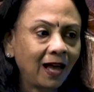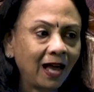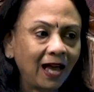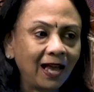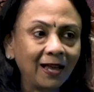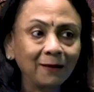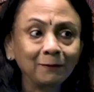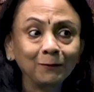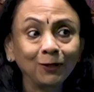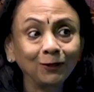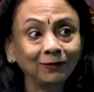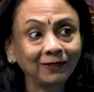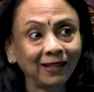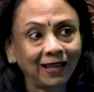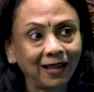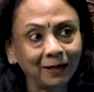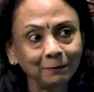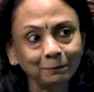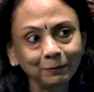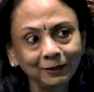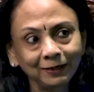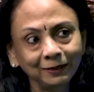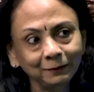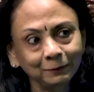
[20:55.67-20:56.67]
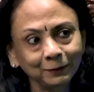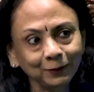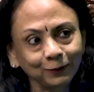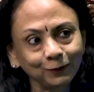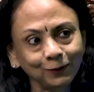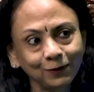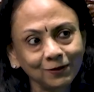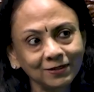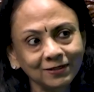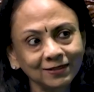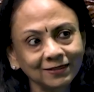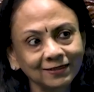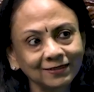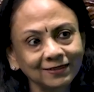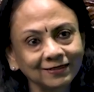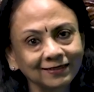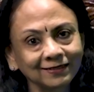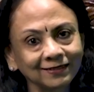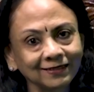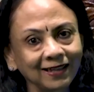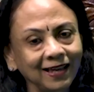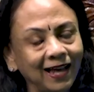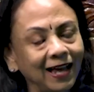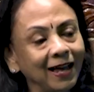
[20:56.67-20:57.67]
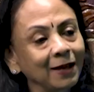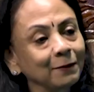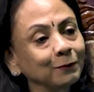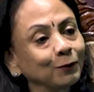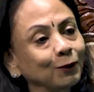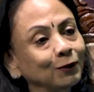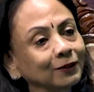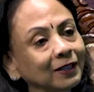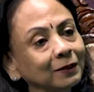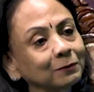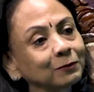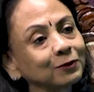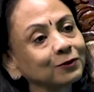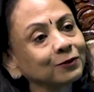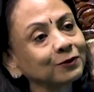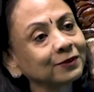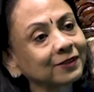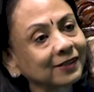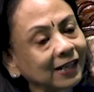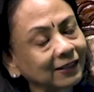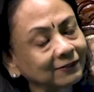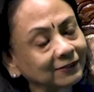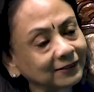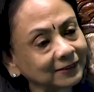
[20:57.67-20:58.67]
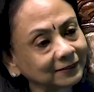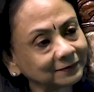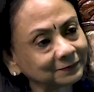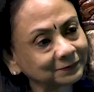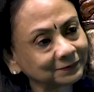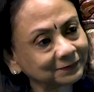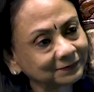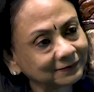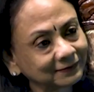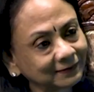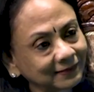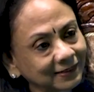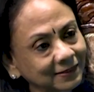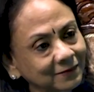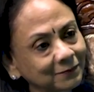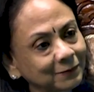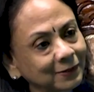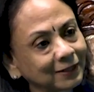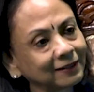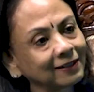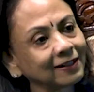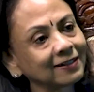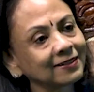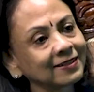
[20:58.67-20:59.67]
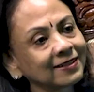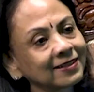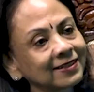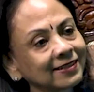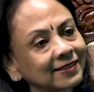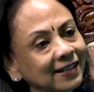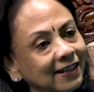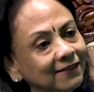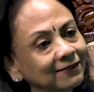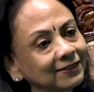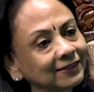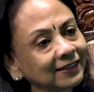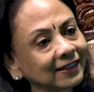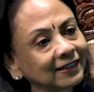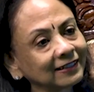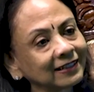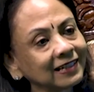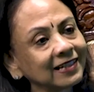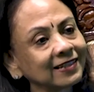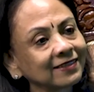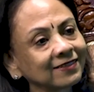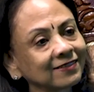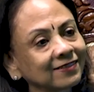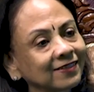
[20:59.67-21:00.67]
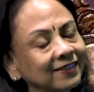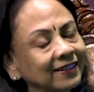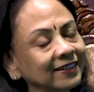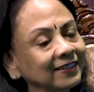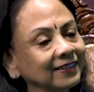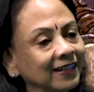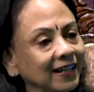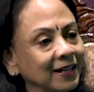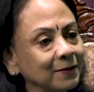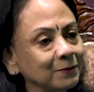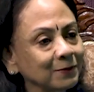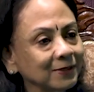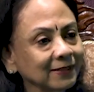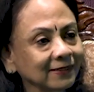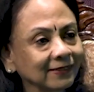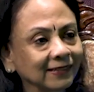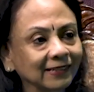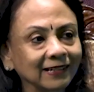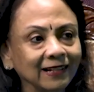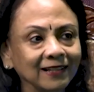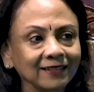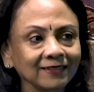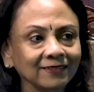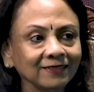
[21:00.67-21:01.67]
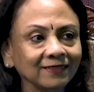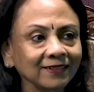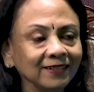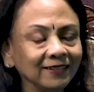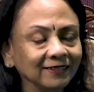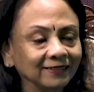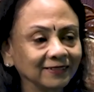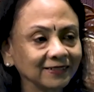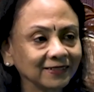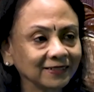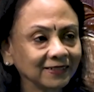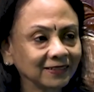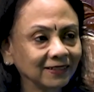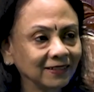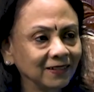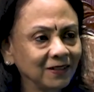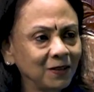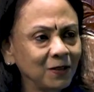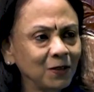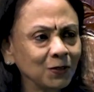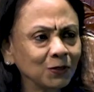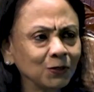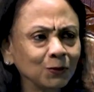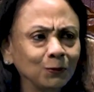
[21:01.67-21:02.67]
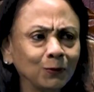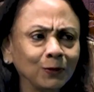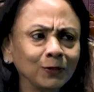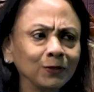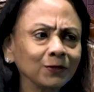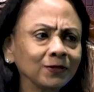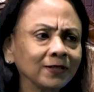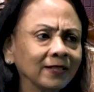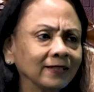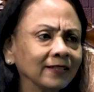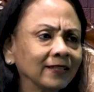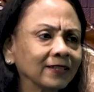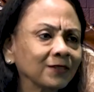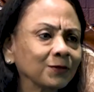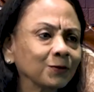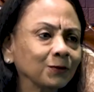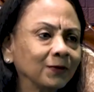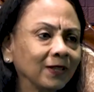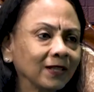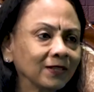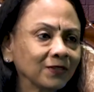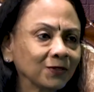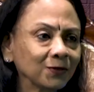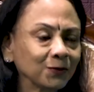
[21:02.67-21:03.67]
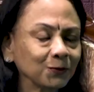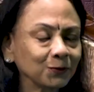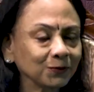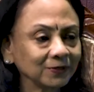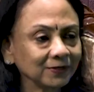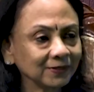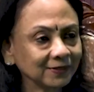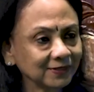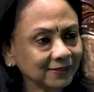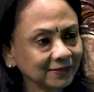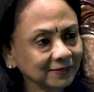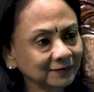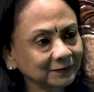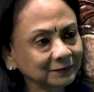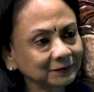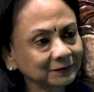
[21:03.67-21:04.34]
I'm not happy because I'm not able to travel. Prakash has traveled at least 3 times in the last 3 years. So what do you suggest to that student?